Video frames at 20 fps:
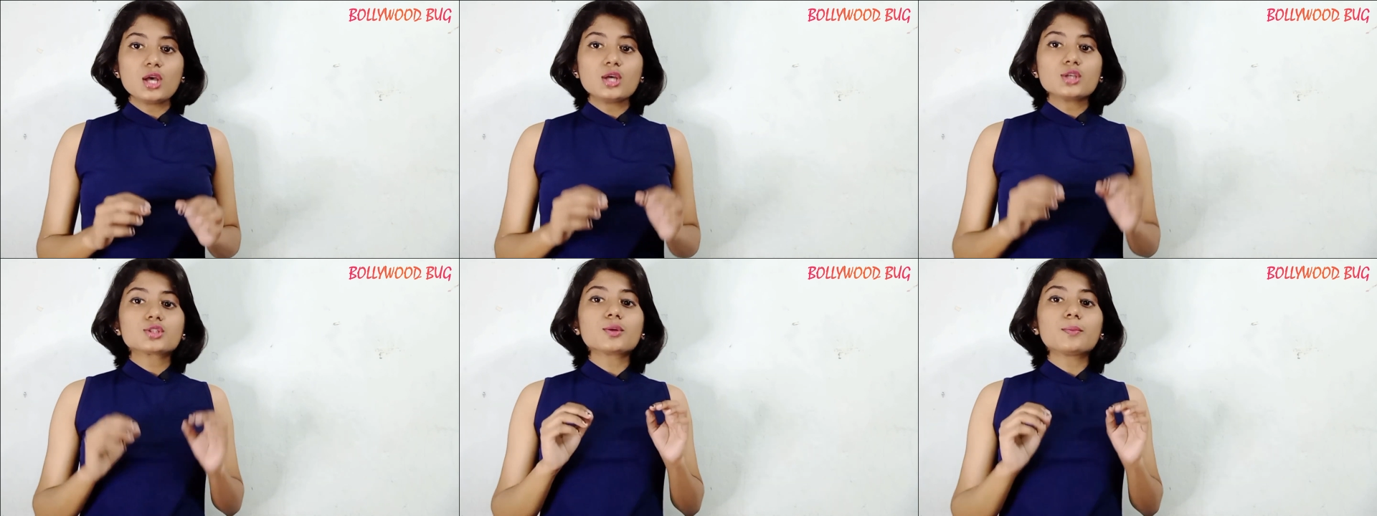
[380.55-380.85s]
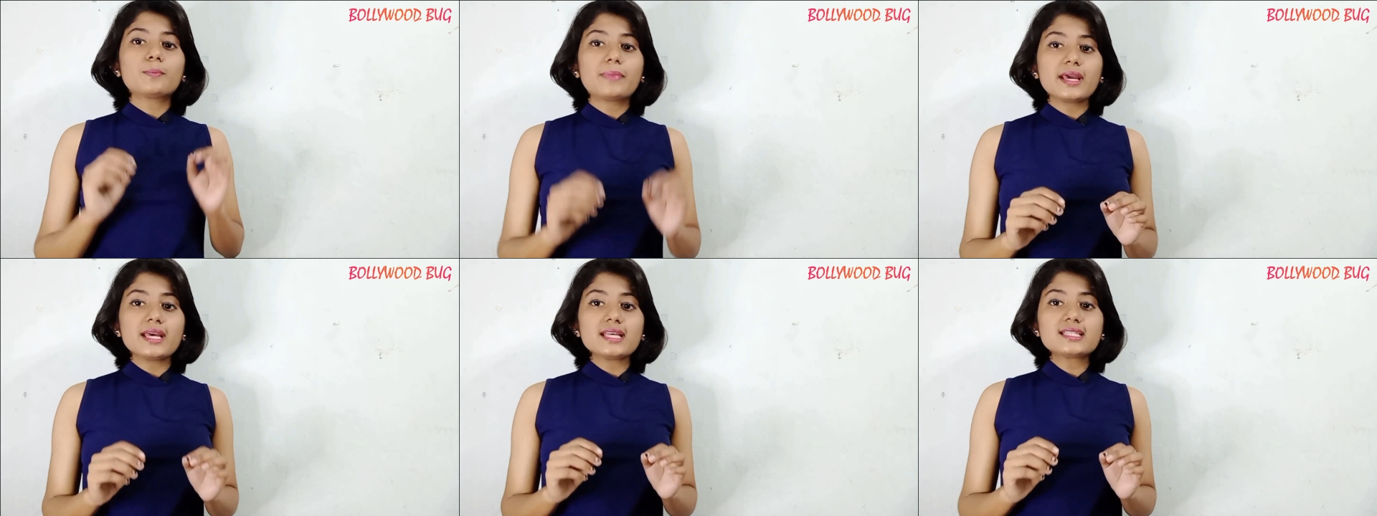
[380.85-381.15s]

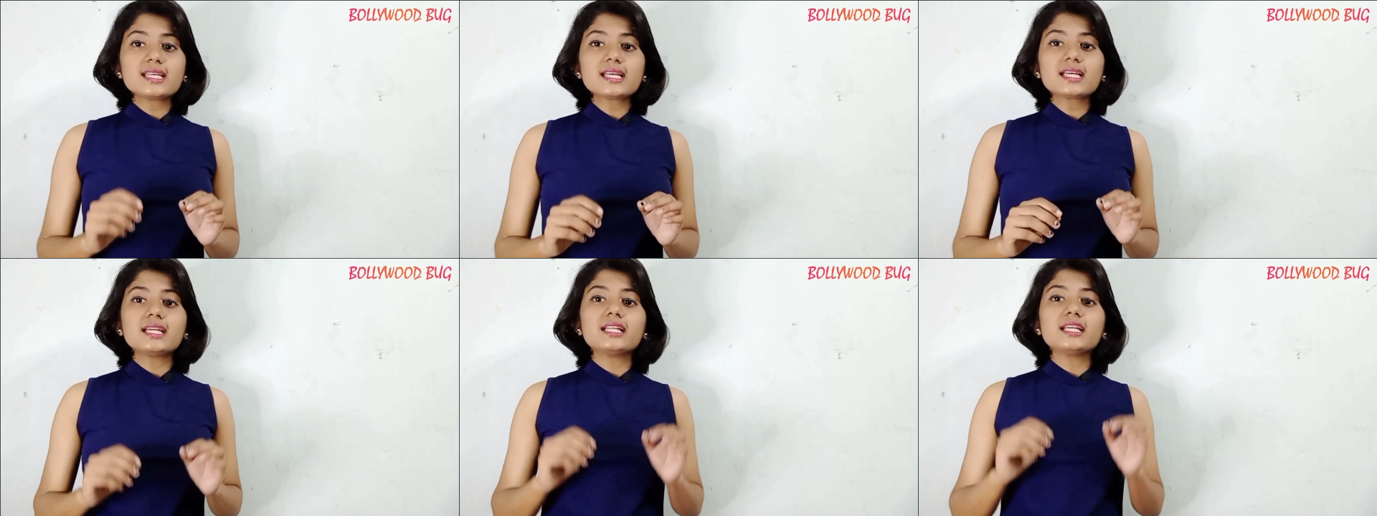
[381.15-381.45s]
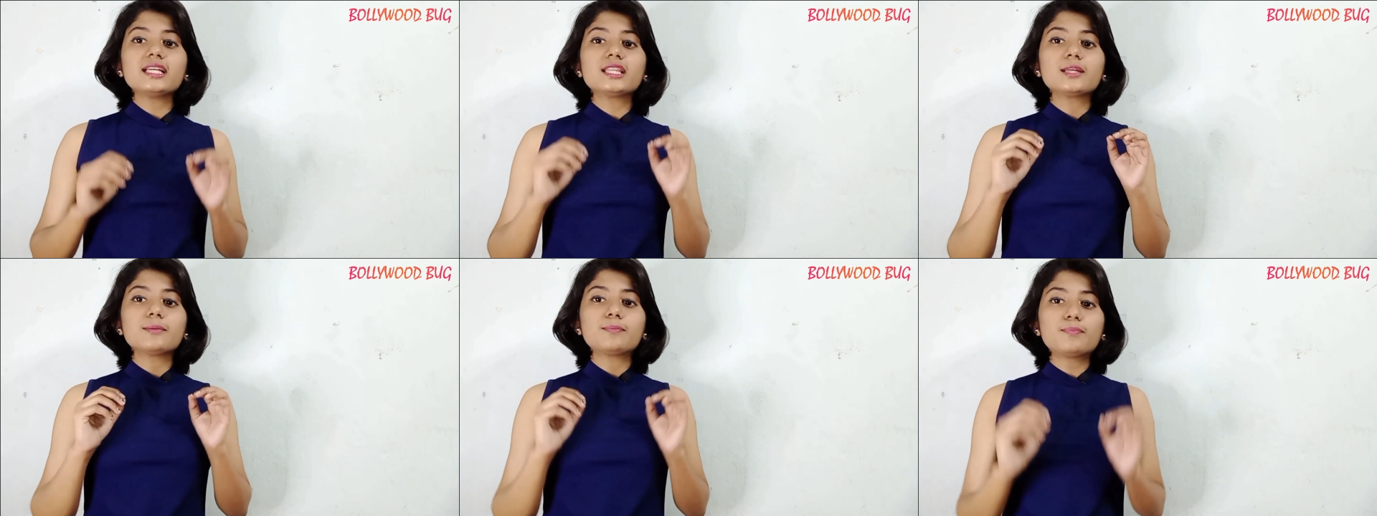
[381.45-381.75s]
So
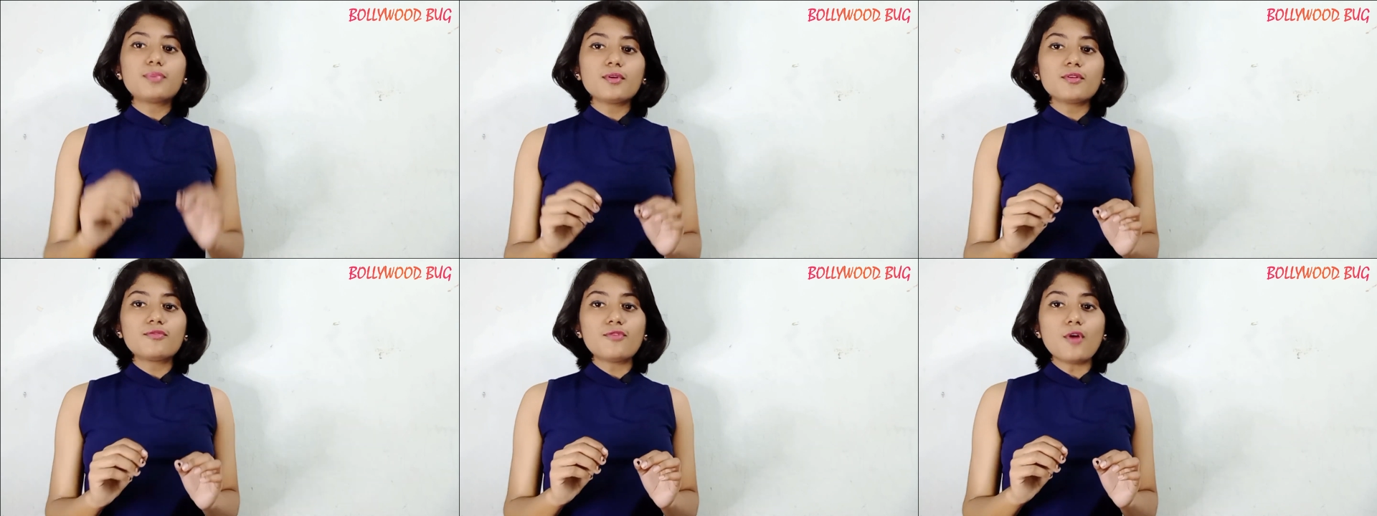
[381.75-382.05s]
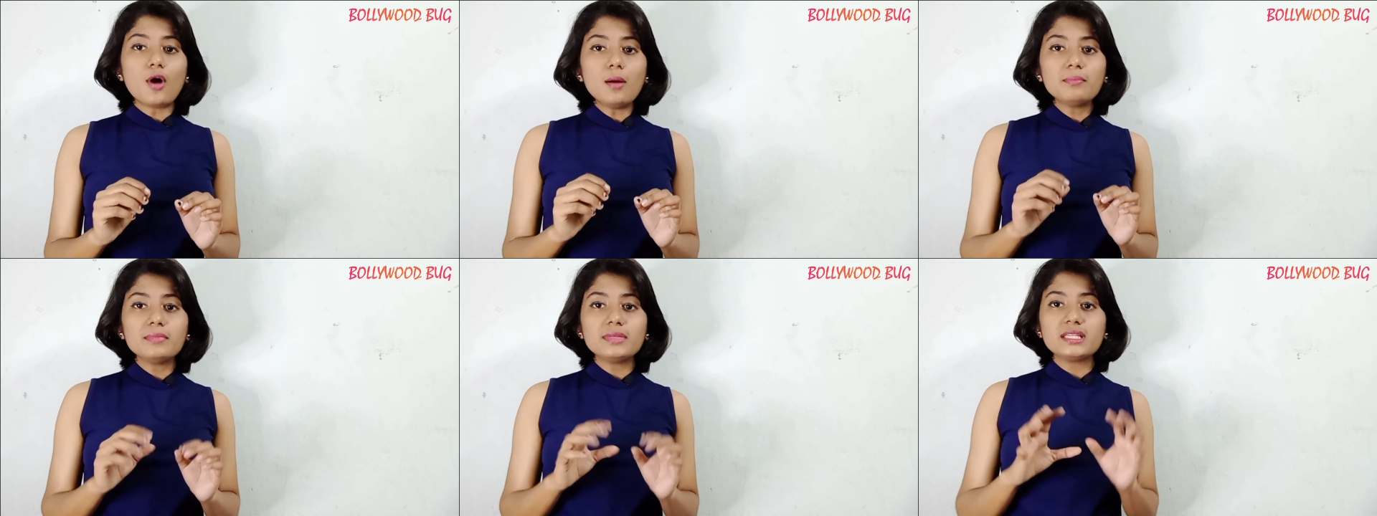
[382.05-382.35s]
basically, the
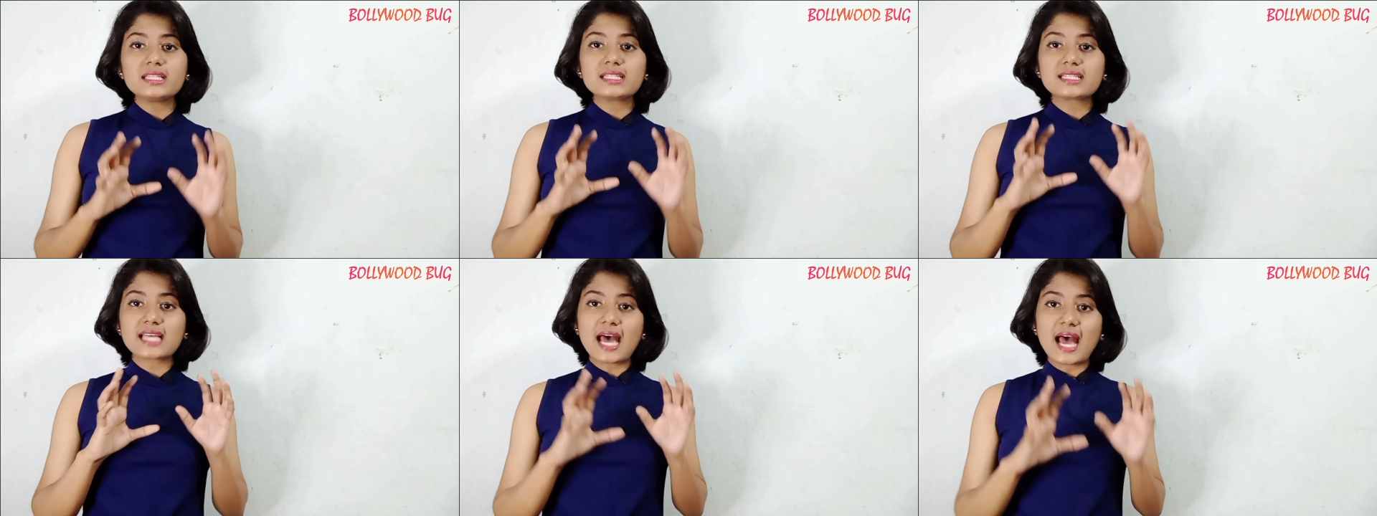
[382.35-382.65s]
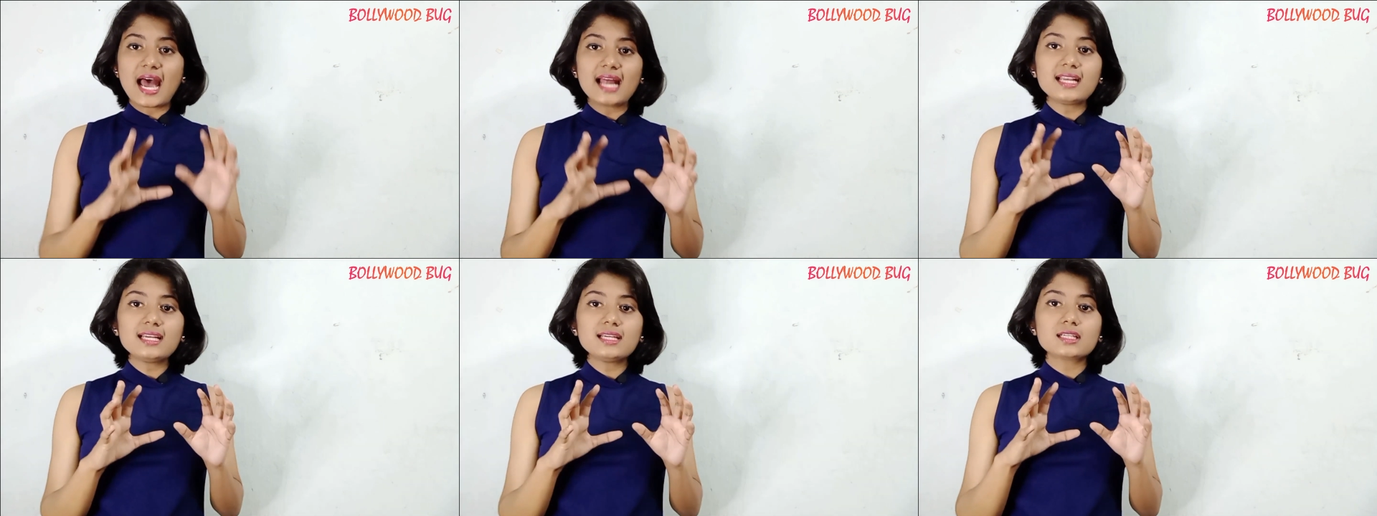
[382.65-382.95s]
performance
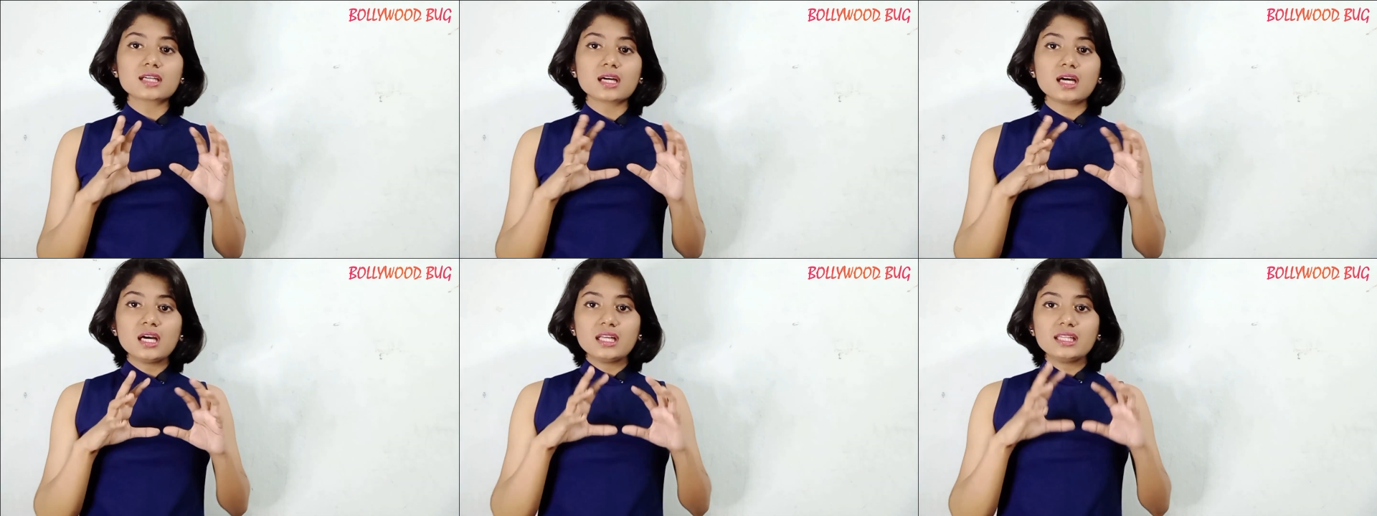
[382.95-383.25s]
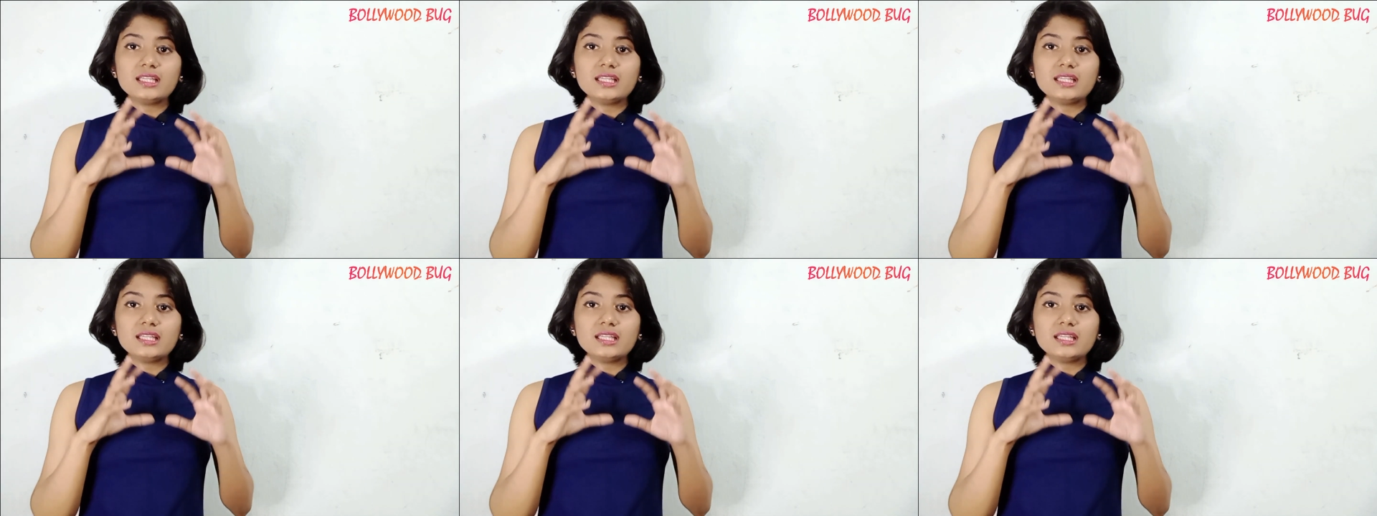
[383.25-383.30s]
and